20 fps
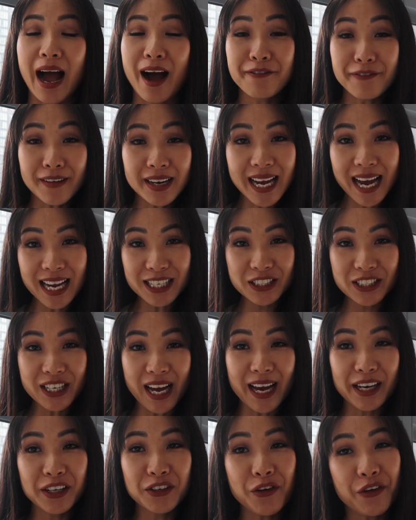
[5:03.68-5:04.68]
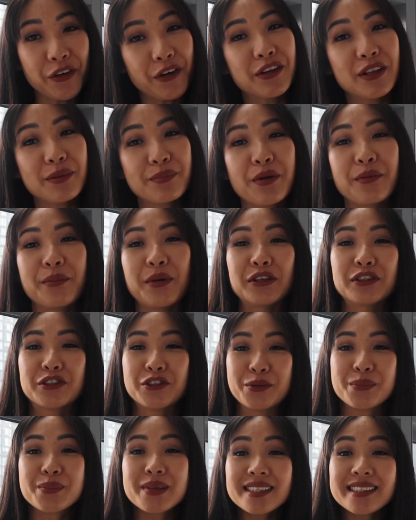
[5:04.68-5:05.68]
A fun hashtag not only
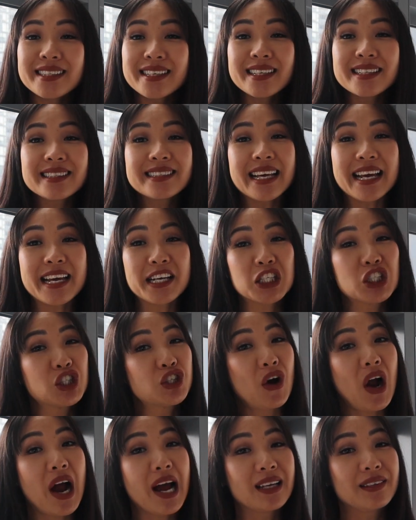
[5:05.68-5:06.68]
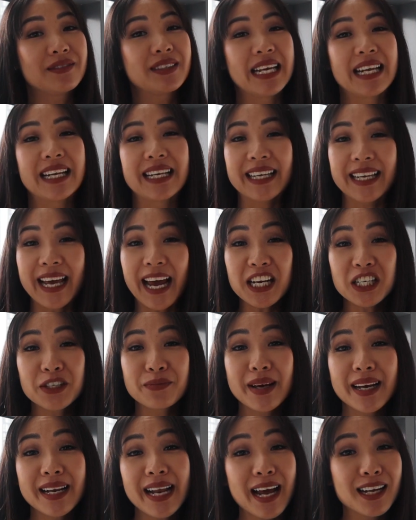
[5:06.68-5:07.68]
promotes your business, it drives
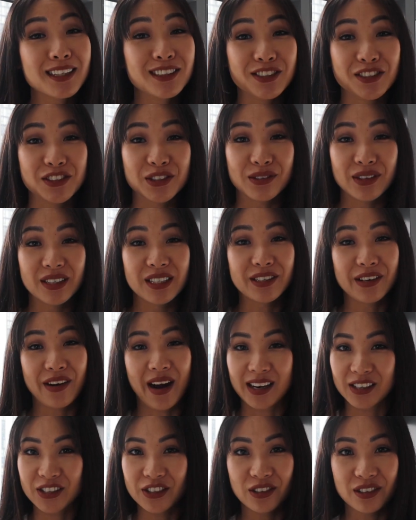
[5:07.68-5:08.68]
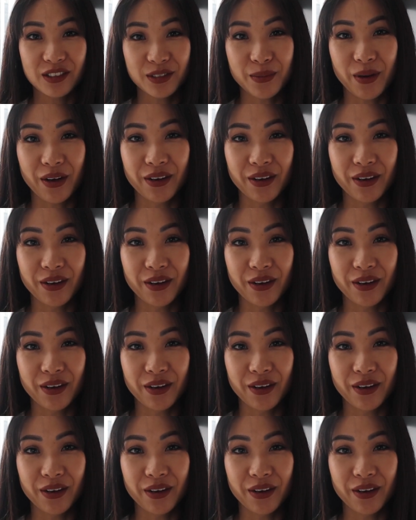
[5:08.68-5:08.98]
engagement and user interaction as